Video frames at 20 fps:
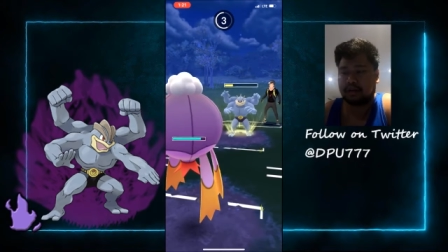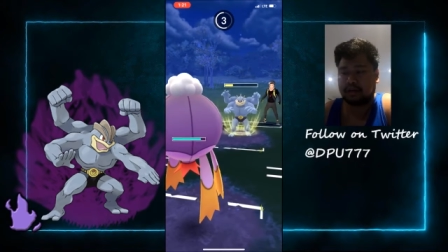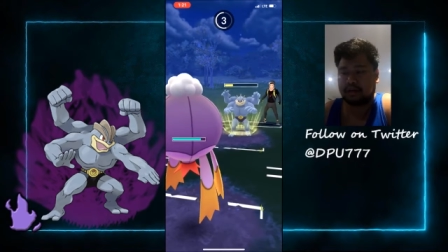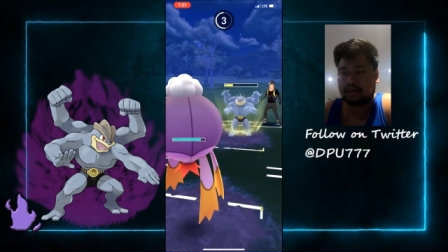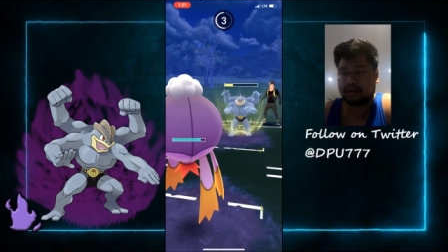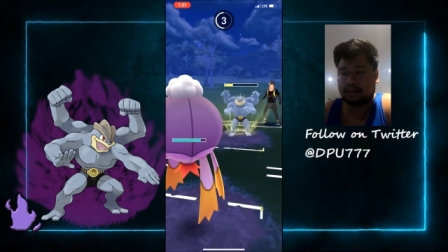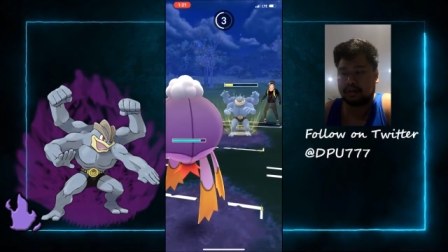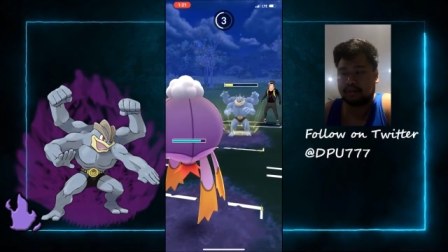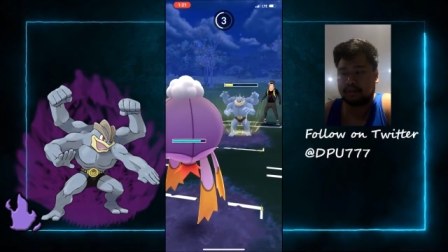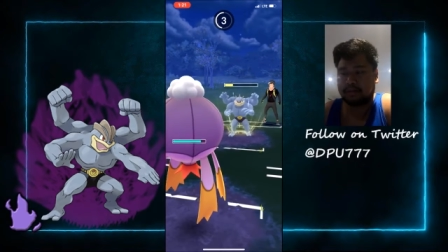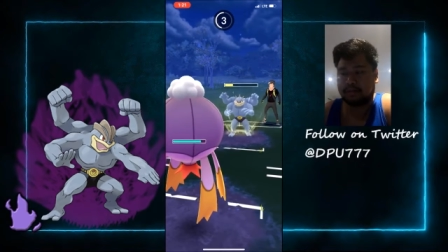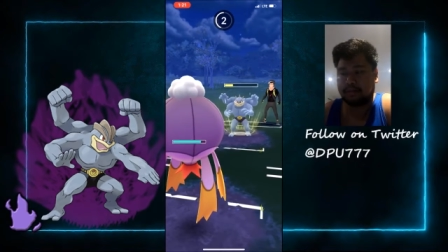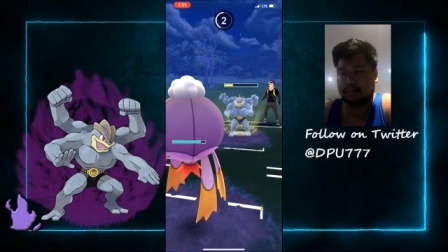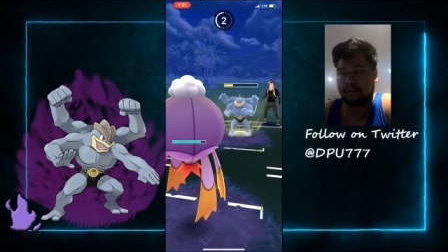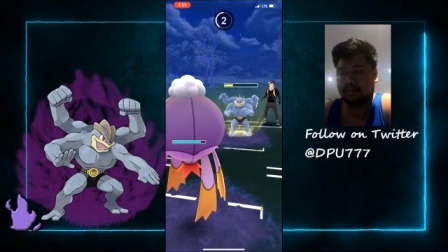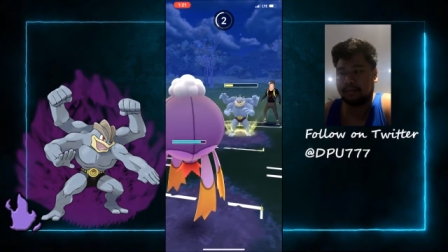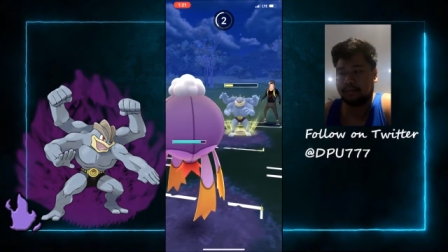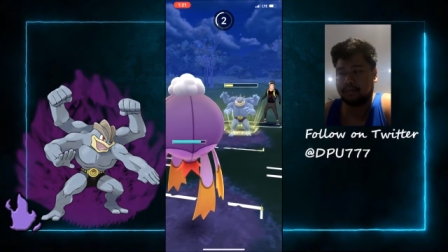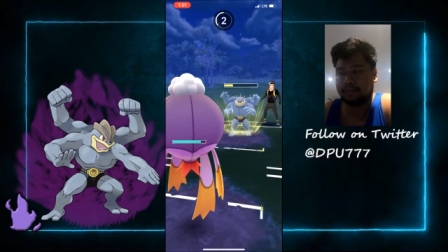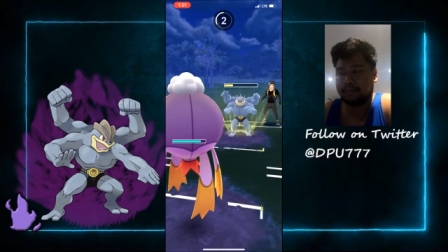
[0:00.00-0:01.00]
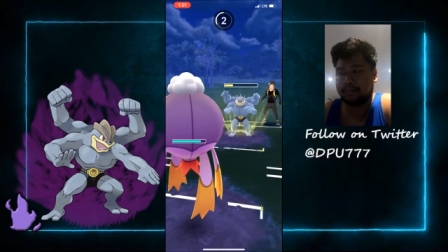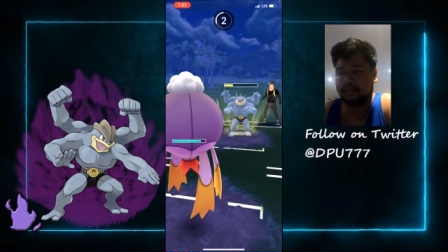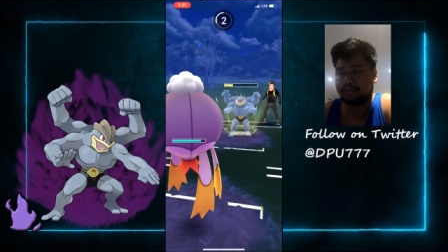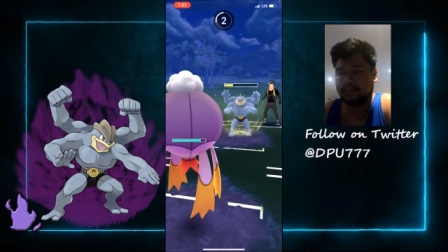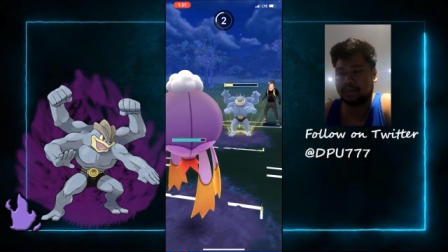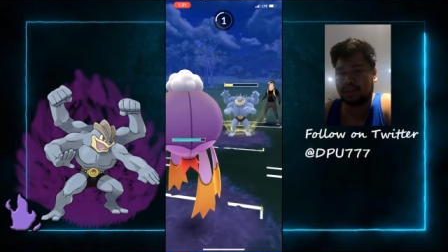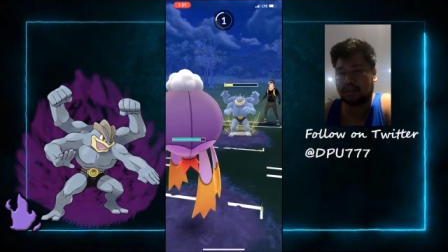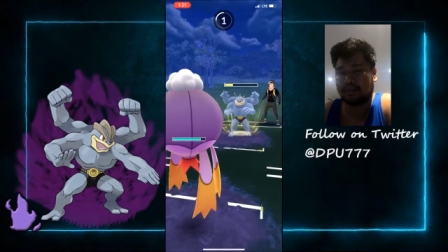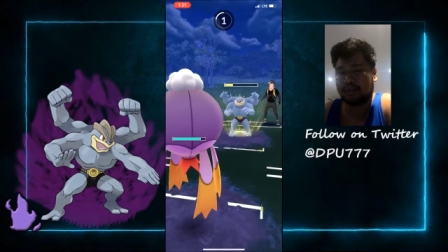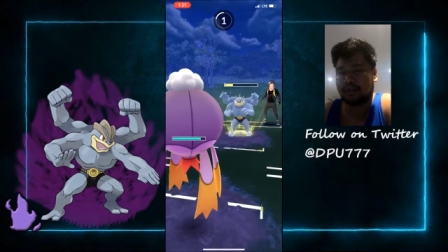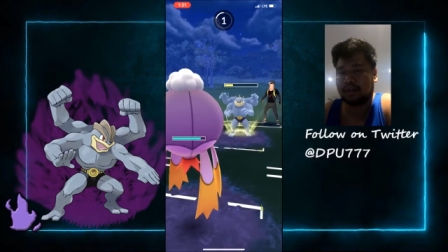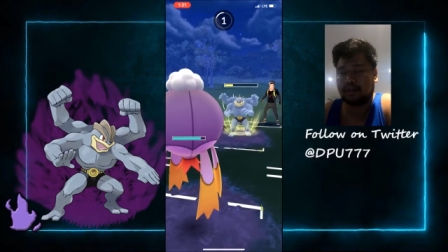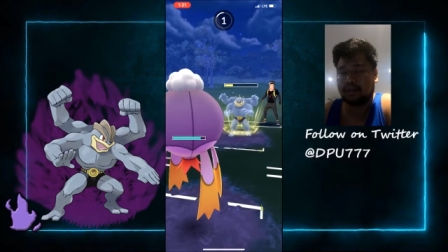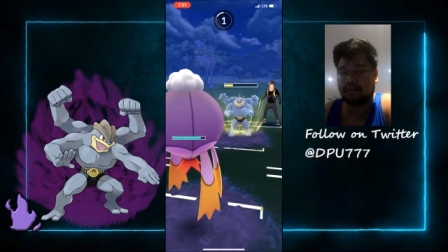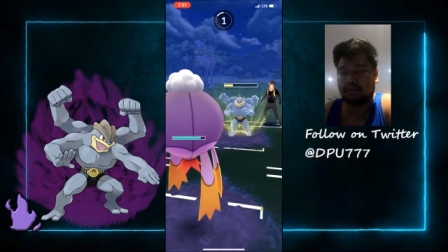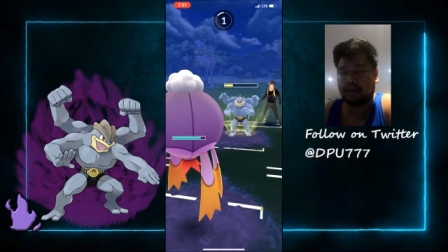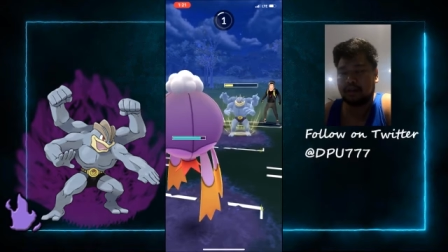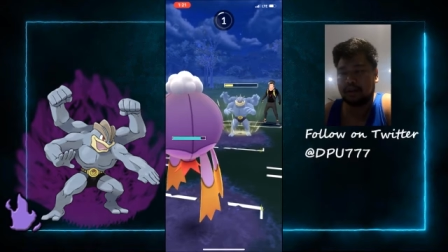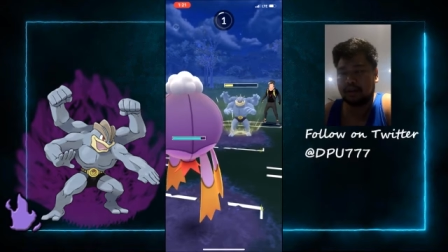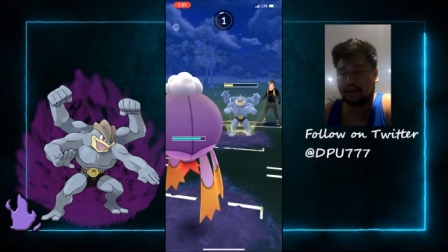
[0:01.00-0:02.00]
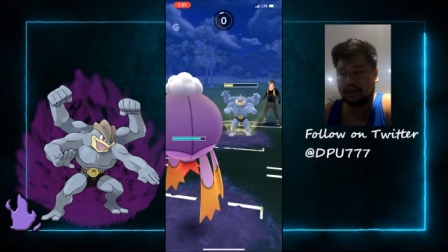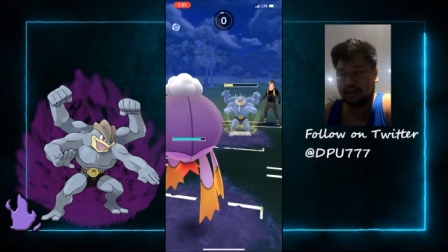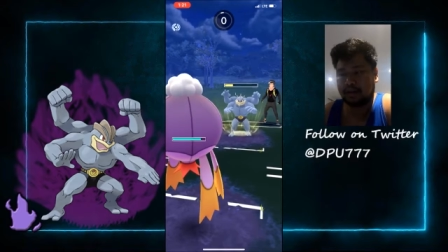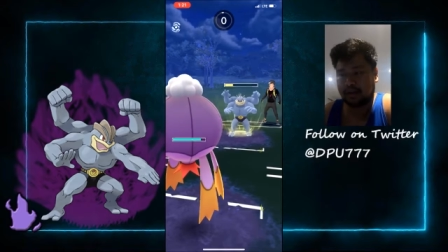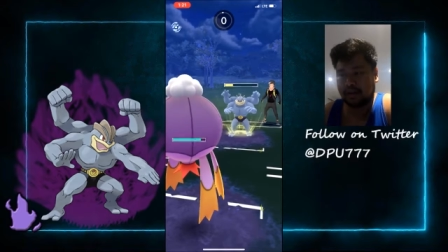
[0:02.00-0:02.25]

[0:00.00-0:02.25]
the GBL grind.